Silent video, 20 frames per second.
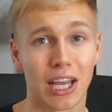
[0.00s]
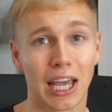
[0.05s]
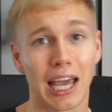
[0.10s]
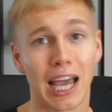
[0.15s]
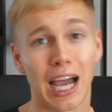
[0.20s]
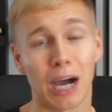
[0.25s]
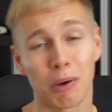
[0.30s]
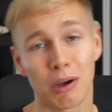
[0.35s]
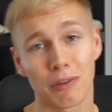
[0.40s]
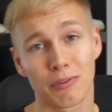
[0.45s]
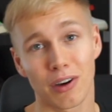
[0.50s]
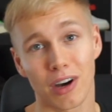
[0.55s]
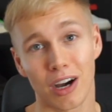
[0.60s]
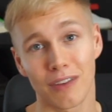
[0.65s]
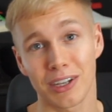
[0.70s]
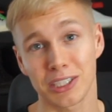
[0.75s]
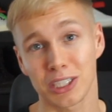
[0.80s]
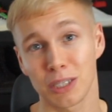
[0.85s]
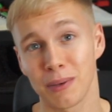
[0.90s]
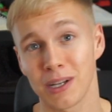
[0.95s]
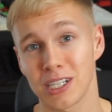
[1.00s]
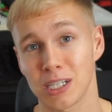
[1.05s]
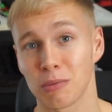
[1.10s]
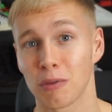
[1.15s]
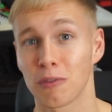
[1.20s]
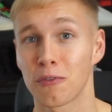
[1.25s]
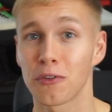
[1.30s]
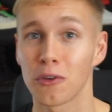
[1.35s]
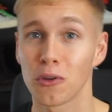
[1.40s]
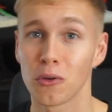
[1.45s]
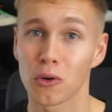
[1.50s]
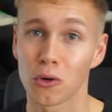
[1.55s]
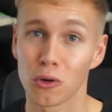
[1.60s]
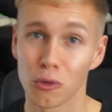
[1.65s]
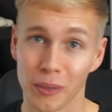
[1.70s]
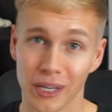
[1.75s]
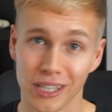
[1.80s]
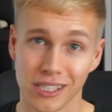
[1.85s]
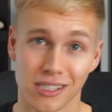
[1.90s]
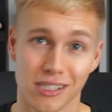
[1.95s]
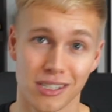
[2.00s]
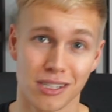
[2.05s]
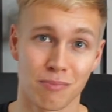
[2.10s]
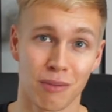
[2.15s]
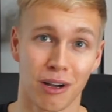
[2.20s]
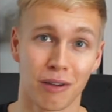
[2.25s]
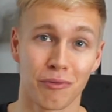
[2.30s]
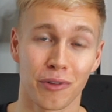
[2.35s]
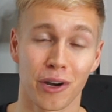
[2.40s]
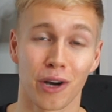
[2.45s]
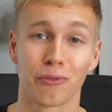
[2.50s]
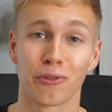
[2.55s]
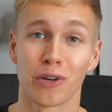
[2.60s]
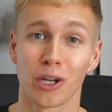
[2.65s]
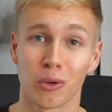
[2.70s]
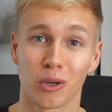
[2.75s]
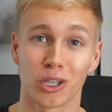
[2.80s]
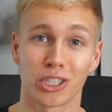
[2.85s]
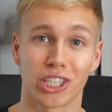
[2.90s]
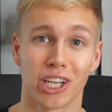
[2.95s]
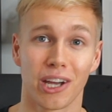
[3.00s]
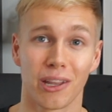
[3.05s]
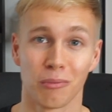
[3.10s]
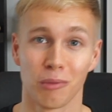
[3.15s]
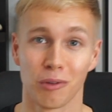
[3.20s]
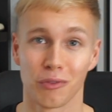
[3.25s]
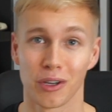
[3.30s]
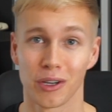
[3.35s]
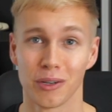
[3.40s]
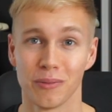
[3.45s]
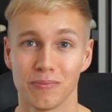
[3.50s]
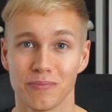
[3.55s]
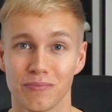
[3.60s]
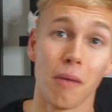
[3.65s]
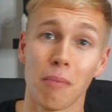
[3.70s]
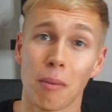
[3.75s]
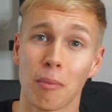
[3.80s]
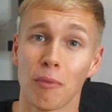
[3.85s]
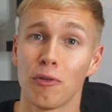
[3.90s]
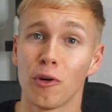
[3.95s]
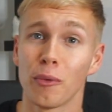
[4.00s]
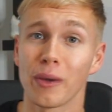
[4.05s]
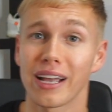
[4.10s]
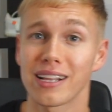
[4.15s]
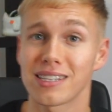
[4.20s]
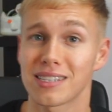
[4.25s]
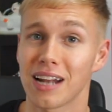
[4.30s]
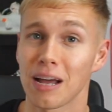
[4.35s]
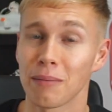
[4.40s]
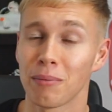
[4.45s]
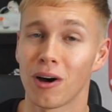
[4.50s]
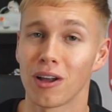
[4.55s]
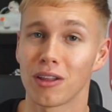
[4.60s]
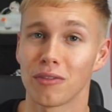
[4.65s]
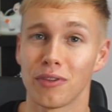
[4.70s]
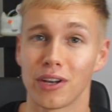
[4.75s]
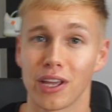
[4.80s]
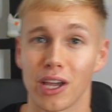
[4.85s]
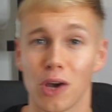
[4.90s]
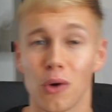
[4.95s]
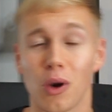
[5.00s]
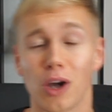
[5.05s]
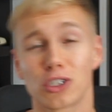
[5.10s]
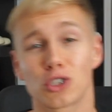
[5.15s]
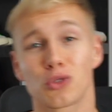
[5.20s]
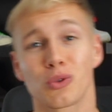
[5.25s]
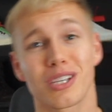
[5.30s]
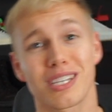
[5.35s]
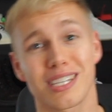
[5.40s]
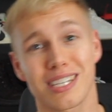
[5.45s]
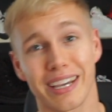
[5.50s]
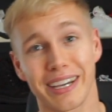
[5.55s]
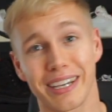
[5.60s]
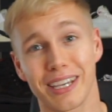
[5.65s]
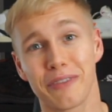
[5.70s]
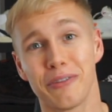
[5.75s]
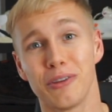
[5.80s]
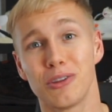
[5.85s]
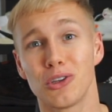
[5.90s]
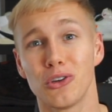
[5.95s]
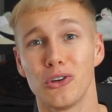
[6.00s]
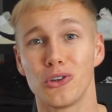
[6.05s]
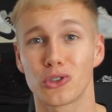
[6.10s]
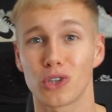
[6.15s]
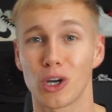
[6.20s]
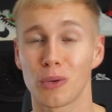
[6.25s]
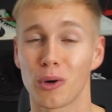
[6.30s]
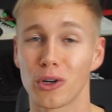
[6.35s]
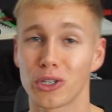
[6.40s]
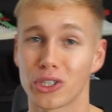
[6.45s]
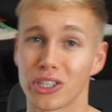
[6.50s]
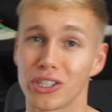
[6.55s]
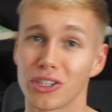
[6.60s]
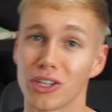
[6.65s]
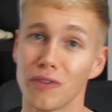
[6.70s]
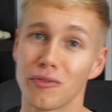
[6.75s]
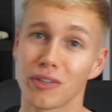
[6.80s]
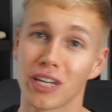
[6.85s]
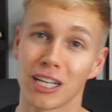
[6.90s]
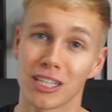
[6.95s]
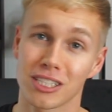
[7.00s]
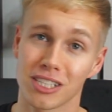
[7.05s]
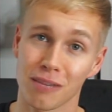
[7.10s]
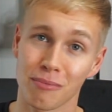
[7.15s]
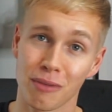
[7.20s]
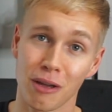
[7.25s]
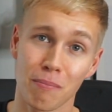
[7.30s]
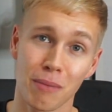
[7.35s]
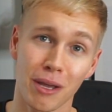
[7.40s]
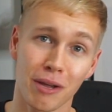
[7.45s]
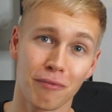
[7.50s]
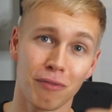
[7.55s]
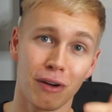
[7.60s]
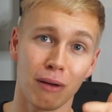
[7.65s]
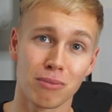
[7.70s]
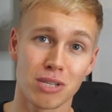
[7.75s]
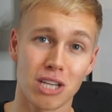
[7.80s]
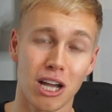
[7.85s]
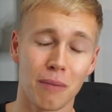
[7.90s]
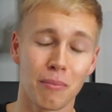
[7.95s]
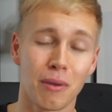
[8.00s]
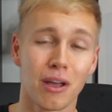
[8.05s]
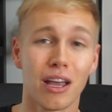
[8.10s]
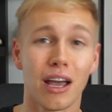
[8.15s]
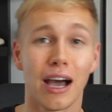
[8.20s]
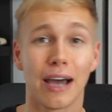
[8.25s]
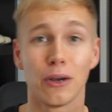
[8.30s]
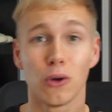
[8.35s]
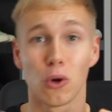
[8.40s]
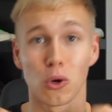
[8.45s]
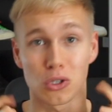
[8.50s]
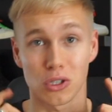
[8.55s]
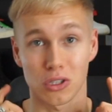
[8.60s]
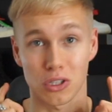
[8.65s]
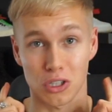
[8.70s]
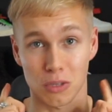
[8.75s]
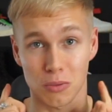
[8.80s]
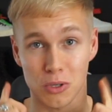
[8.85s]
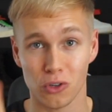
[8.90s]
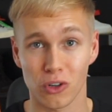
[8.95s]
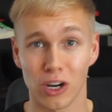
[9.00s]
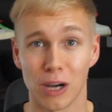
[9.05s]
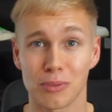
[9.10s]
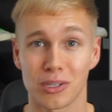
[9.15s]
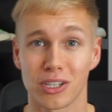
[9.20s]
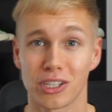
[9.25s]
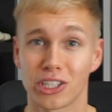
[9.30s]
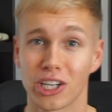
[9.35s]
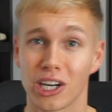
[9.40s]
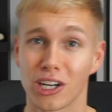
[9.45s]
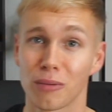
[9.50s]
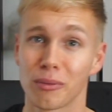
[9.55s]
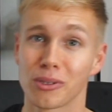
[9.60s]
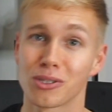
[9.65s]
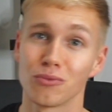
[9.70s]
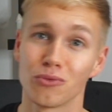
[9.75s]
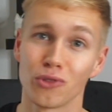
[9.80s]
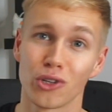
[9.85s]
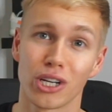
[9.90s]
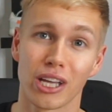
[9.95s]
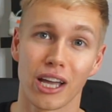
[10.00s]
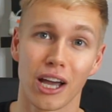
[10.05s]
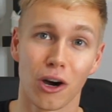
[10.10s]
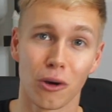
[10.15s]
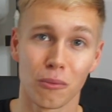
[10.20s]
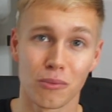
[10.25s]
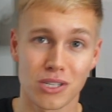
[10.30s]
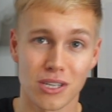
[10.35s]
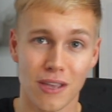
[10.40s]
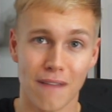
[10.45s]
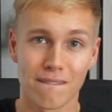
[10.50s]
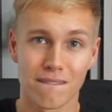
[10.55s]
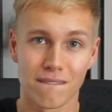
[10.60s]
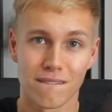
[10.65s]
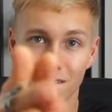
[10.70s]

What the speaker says: However, I've actually picked up a few cool pieces this month and I really want to share them with you. But before we get into that part of the video, I just want to say, if you do enjoy watching, don't forget to give me a big thumbs up and also to subscribe to the channel because it really helps.